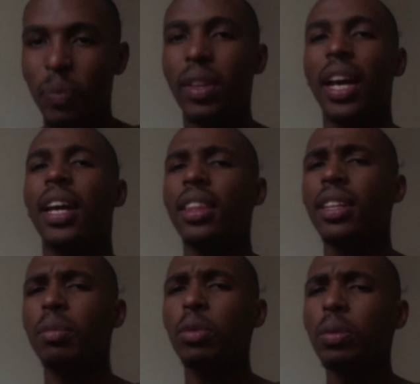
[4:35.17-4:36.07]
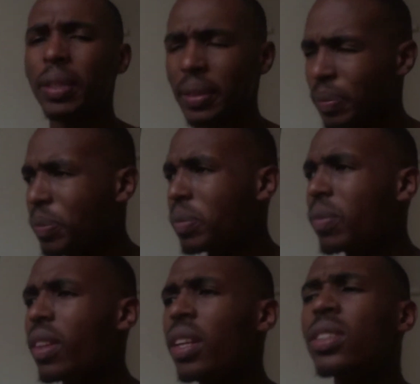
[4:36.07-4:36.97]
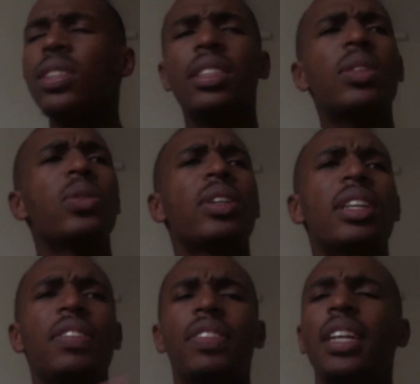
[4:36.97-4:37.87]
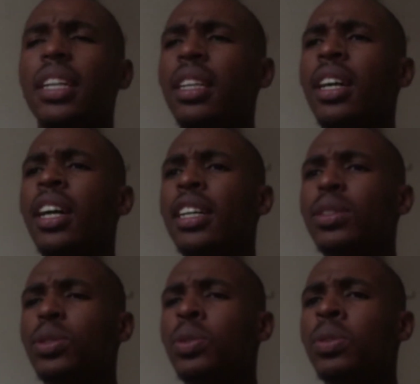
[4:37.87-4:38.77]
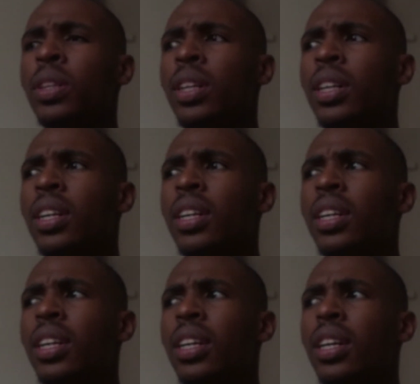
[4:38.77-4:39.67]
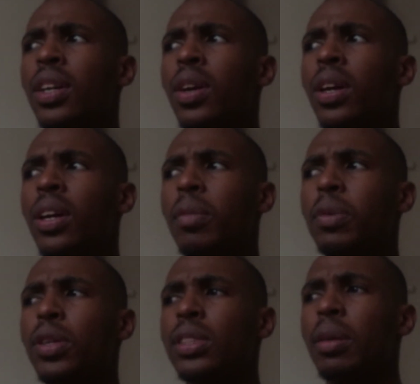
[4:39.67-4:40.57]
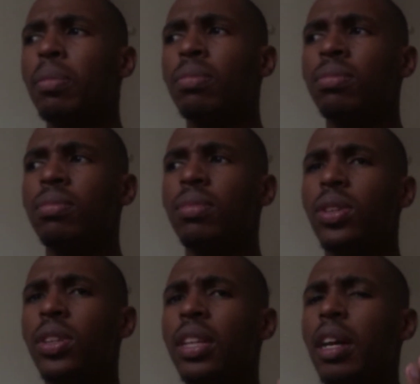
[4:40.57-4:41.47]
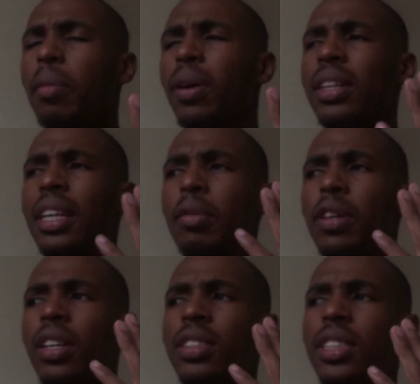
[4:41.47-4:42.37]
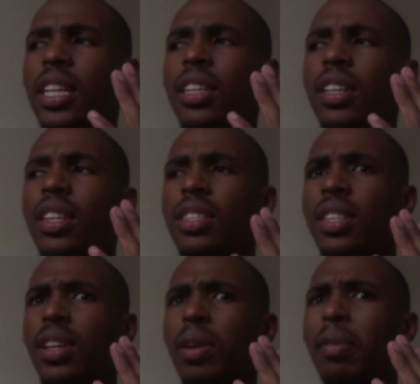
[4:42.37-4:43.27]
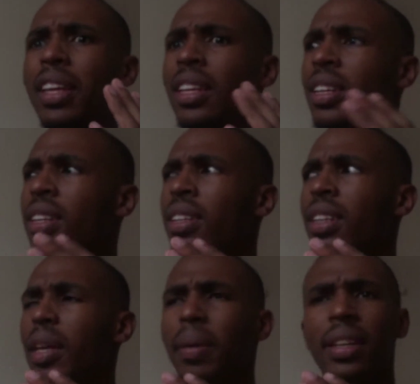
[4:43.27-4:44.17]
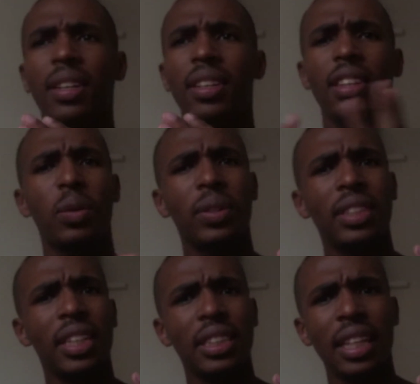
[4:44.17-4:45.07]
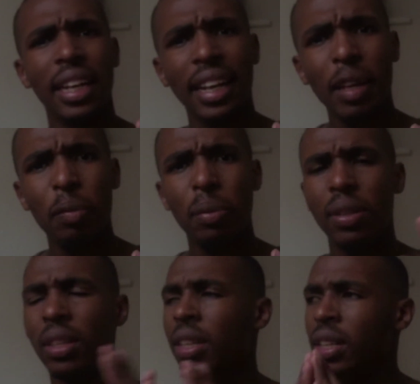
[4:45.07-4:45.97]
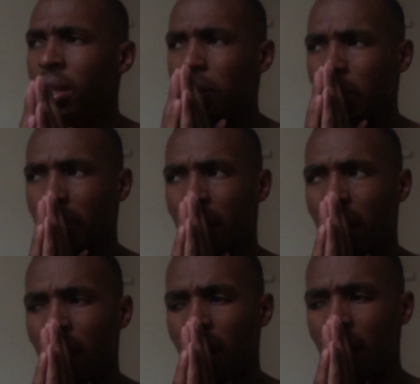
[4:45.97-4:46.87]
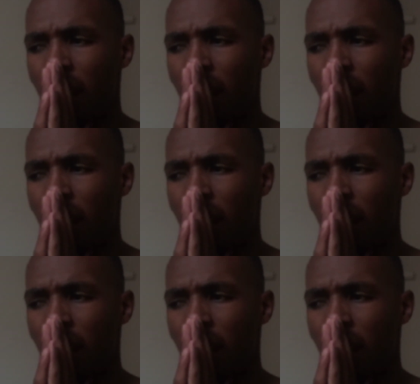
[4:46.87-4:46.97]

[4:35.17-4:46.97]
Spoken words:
I had that moment. So I was thinking, okay, fine. So, because I'm learning about rape culture and I hear this scenario, I'm like, yeah, that was actually rape. I'm like, eh.